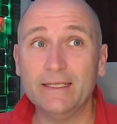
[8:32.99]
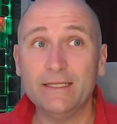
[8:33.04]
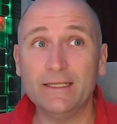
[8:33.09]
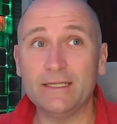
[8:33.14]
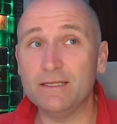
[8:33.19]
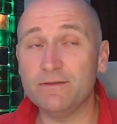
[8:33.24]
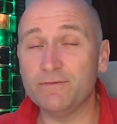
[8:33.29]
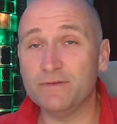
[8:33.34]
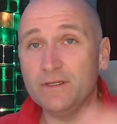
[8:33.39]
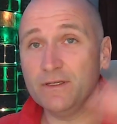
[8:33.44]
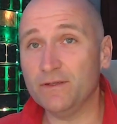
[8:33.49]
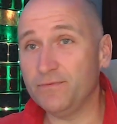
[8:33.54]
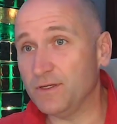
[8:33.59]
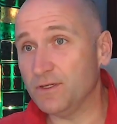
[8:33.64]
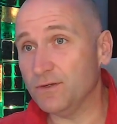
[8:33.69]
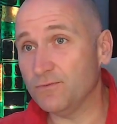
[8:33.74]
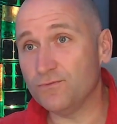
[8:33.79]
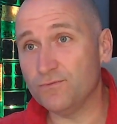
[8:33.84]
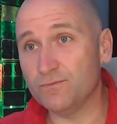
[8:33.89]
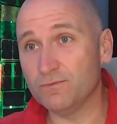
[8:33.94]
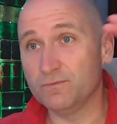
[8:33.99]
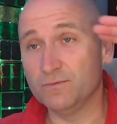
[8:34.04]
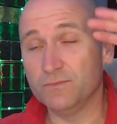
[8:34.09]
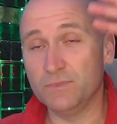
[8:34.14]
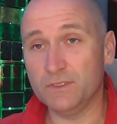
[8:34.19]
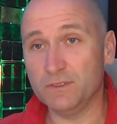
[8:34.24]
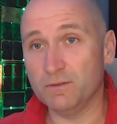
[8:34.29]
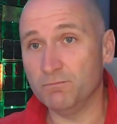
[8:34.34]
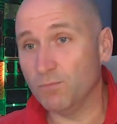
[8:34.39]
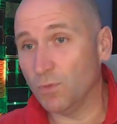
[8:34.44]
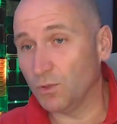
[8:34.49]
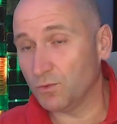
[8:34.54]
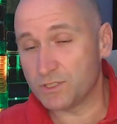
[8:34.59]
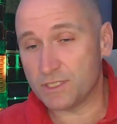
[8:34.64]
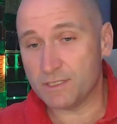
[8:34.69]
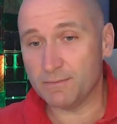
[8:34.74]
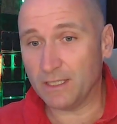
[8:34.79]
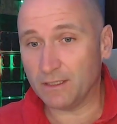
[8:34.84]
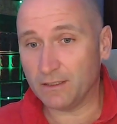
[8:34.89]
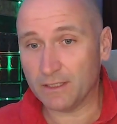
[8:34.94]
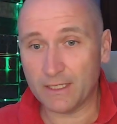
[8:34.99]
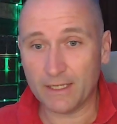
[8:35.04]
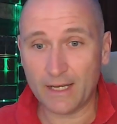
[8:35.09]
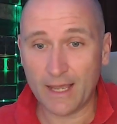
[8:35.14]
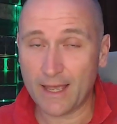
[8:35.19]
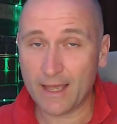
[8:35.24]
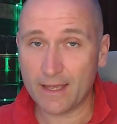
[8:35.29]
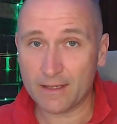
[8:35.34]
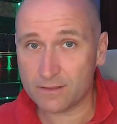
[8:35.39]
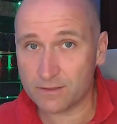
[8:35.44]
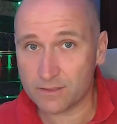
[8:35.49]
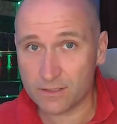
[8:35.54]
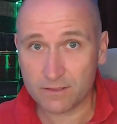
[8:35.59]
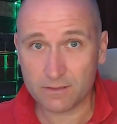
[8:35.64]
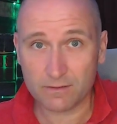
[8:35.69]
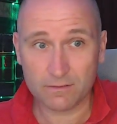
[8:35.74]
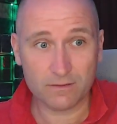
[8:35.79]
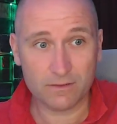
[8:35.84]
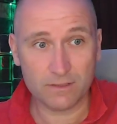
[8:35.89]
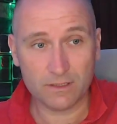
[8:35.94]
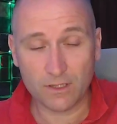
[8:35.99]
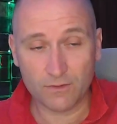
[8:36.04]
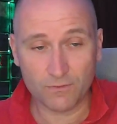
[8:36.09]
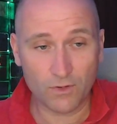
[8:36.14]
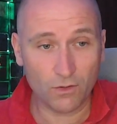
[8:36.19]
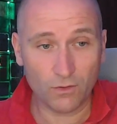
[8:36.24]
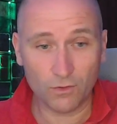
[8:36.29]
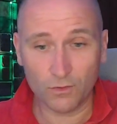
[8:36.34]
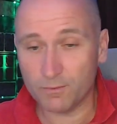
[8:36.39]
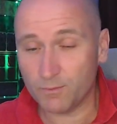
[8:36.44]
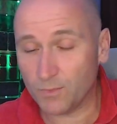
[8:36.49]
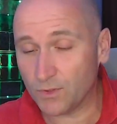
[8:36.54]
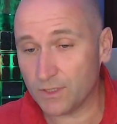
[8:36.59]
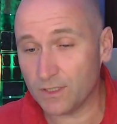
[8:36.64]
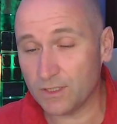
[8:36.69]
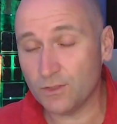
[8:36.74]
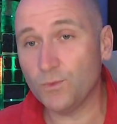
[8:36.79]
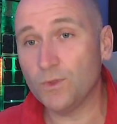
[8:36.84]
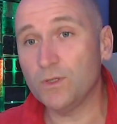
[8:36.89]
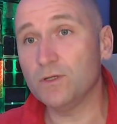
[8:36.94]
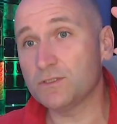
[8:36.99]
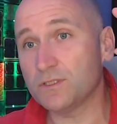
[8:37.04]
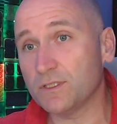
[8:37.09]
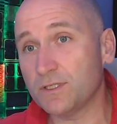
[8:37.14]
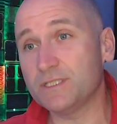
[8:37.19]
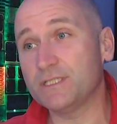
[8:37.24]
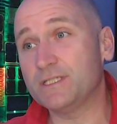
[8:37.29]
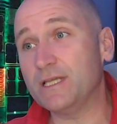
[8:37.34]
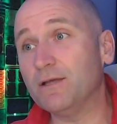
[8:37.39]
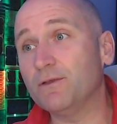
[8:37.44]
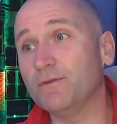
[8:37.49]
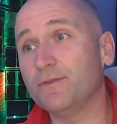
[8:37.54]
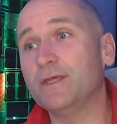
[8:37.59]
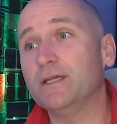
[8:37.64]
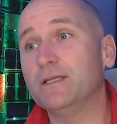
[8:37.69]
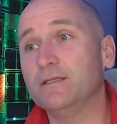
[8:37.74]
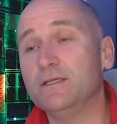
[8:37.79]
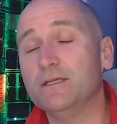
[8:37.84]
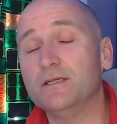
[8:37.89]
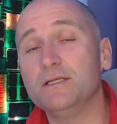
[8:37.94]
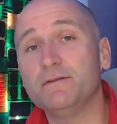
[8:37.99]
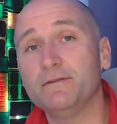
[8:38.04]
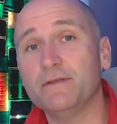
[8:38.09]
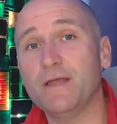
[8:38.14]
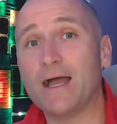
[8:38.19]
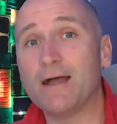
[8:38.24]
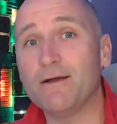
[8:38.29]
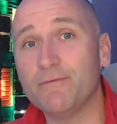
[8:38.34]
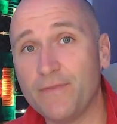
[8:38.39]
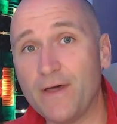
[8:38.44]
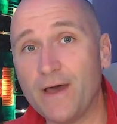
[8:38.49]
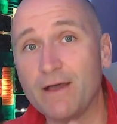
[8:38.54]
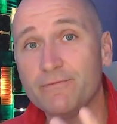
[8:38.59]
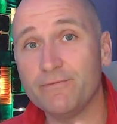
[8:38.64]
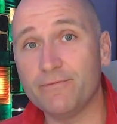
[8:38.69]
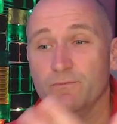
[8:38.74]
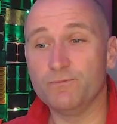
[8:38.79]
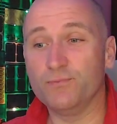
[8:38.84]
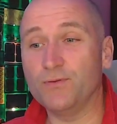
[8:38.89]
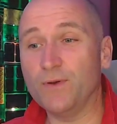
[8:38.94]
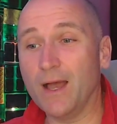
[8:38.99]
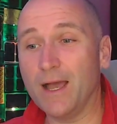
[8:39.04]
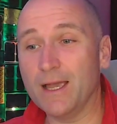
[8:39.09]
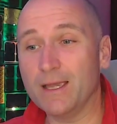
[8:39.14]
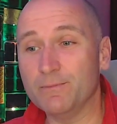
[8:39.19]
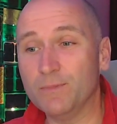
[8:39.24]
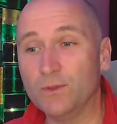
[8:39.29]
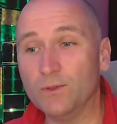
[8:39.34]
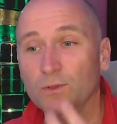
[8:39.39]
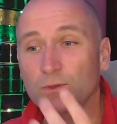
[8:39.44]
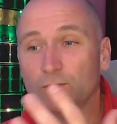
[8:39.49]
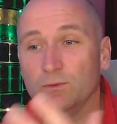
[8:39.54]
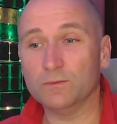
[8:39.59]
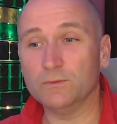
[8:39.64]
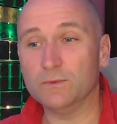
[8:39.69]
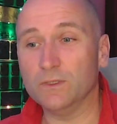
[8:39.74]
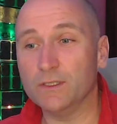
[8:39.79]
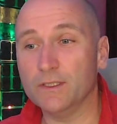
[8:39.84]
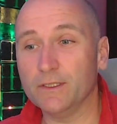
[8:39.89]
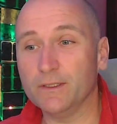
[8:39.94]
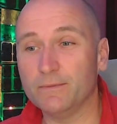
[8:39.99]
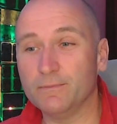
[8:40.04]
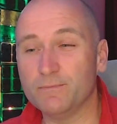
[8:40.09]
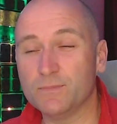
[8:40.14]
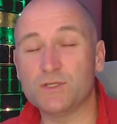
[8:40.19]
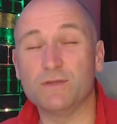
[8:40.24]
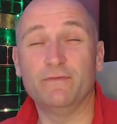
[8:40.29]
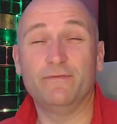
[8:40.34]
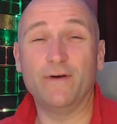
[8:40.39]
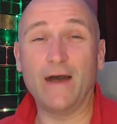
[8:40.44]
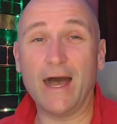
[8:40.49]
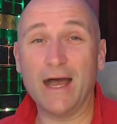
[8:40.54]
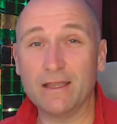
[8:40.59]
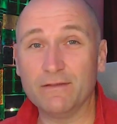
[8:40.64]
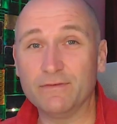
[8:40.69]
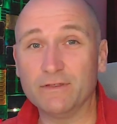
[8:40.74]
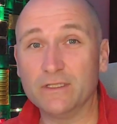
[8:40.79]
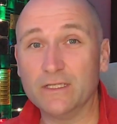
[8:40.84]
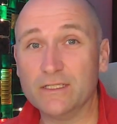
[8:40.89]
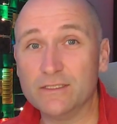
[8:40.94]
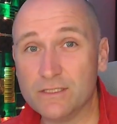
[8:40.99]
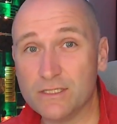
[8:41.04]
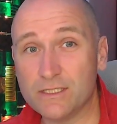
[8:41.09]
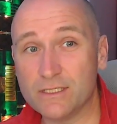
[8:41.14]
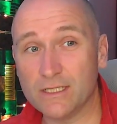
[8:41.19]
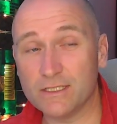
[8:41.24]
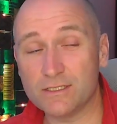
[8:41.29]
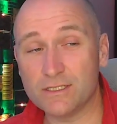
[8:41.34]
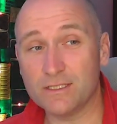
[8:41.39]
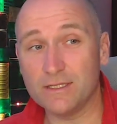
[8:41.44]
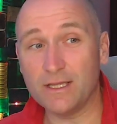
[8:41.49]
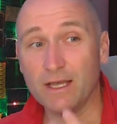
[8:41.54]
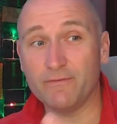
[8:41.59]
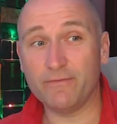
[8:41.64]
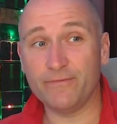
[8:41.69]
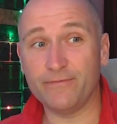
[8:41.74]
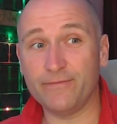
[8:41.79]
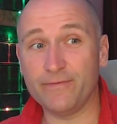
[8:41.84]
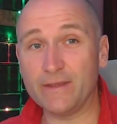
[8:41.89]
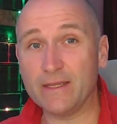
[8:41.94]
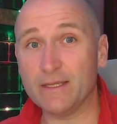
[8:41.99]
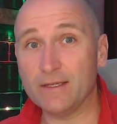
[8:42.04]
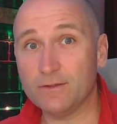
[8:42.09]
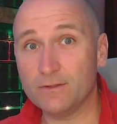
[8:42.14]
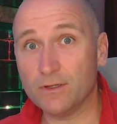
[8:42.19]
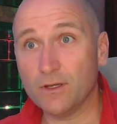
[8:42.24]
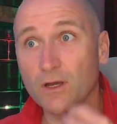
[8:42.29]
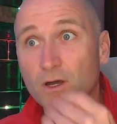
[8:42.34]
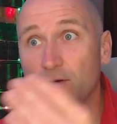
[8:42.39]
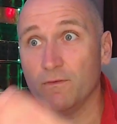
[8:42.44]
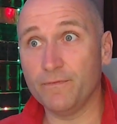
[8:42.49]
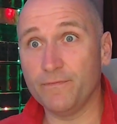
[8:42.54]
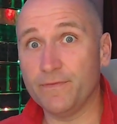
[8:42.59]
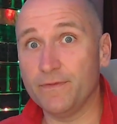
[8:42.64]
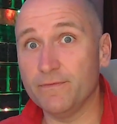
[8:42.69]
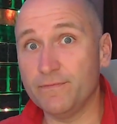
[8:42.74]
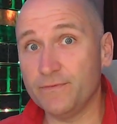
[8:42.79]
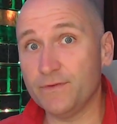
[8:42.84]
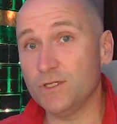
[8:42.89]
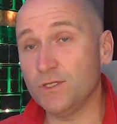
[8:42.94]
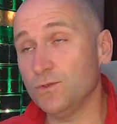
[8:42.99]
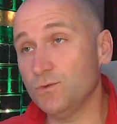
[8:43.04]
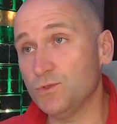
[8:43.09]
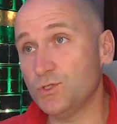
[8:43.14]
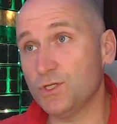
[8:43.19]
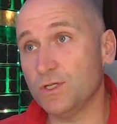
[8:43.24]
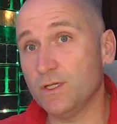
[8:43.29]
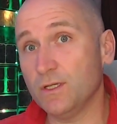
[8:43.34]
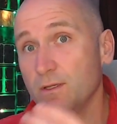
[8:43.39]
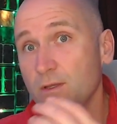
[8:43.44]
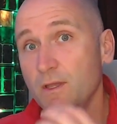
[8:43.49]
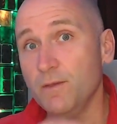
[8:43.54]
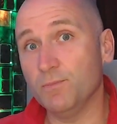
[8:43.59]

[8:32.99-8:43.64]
Even if you're multimillionaires, you know, got all the money in the world, I still think that you'd have that primal survival instinct and that fear of the future.